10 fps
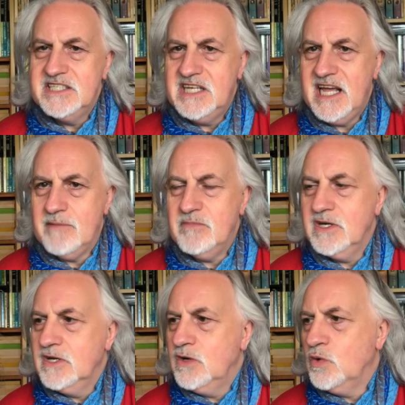Tim,
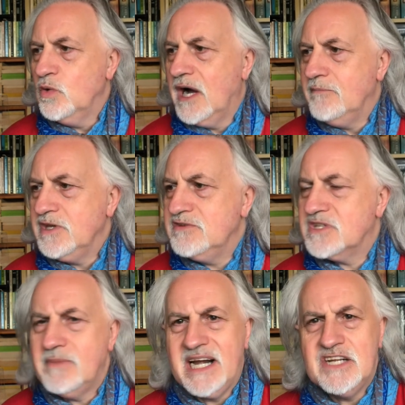who
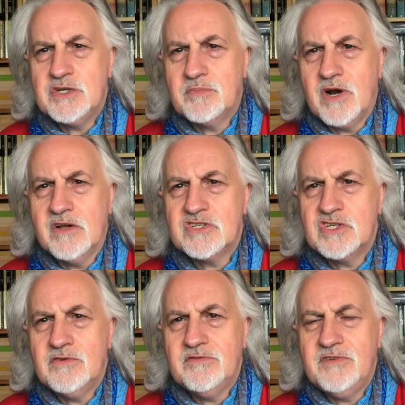used to manage a
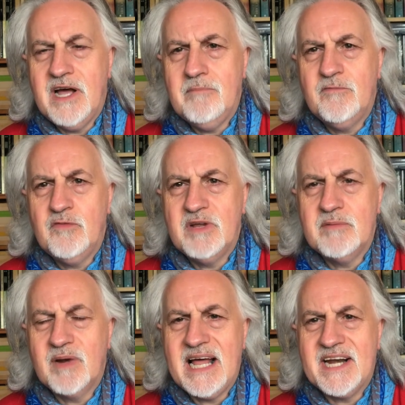branch of
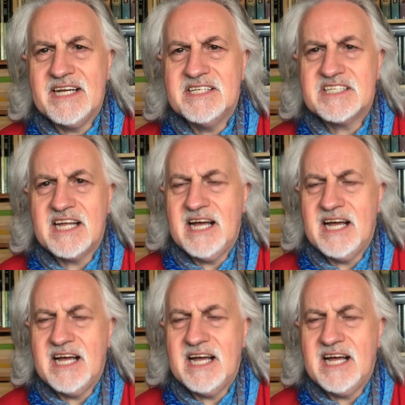Forbidden Planet,